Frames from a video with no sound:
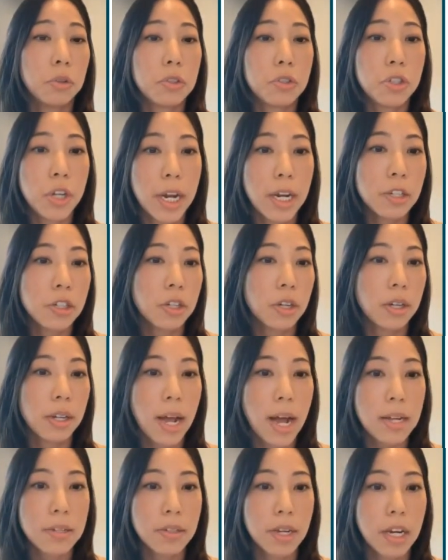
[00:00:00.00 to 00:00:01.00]
changing a
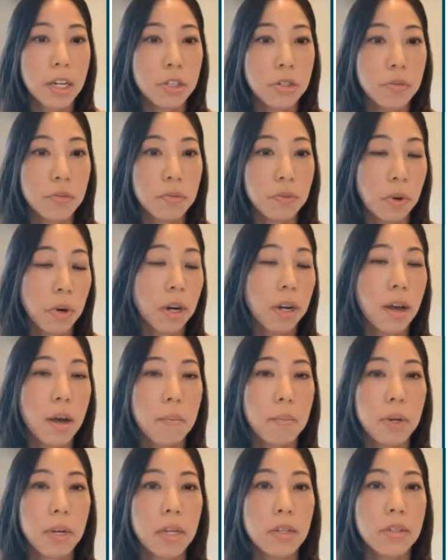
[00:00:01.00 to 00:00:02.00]
classification for a
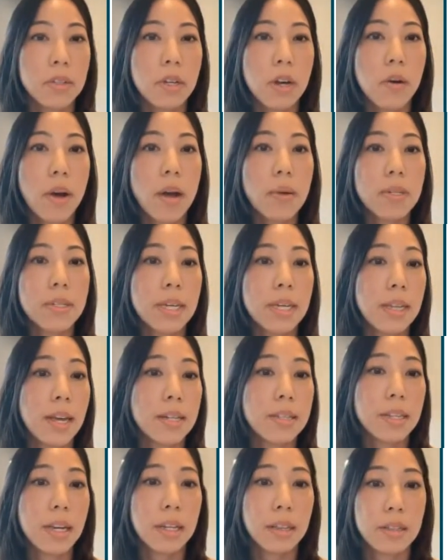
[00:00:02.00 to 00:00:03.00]
company. So I would say
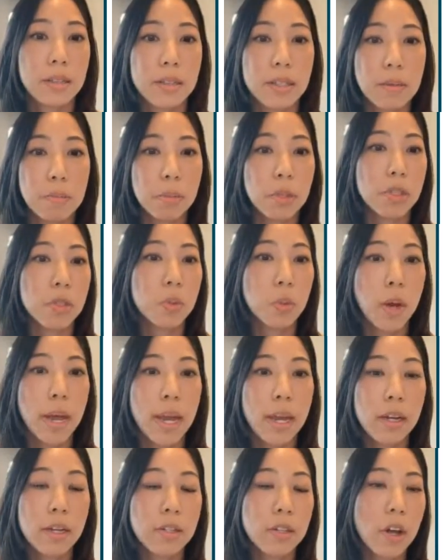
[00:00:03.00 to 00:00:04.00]
that's like the simplest
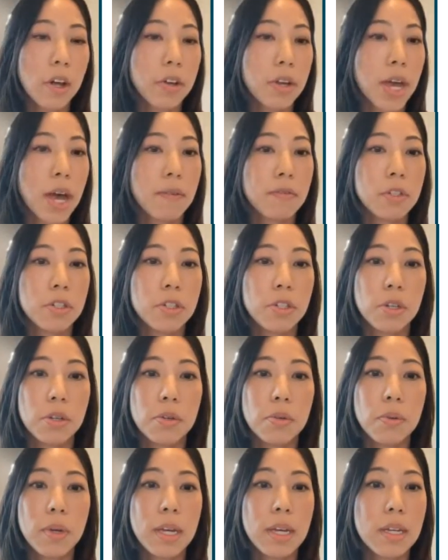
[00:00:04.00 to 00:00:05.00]
way, because all you have to
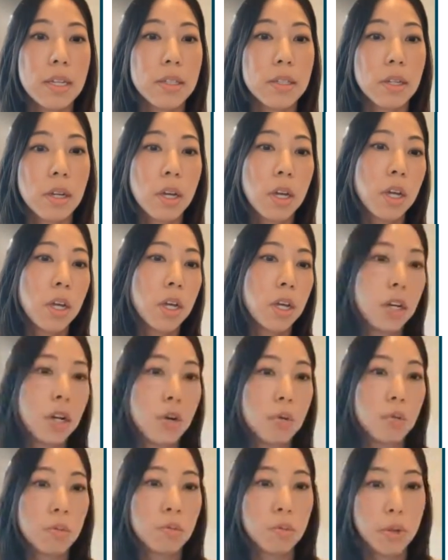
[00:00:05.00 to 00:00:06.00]
do is
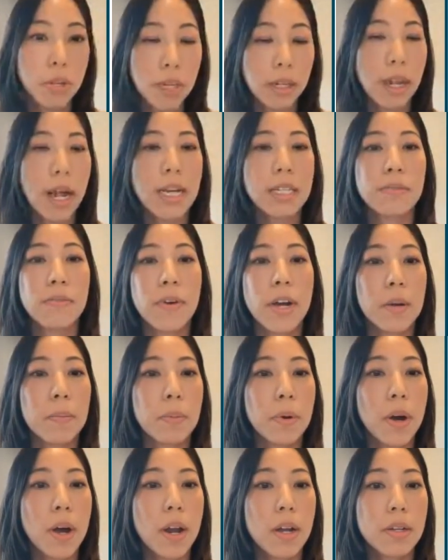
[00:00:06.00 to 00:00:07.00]
reclassify your
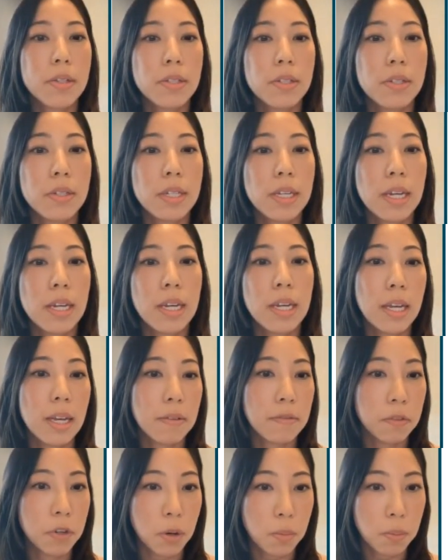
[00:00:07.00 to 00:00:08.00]
products to see
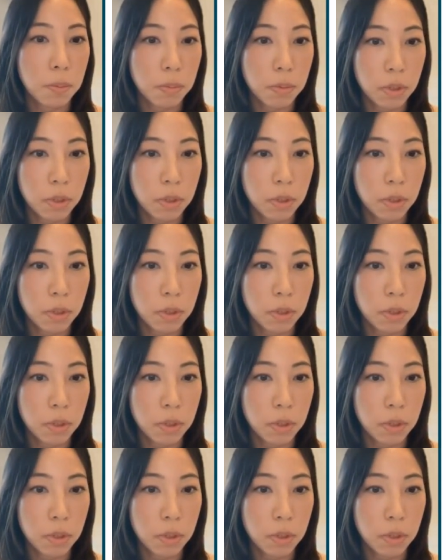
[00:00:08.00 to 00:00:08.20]
if you're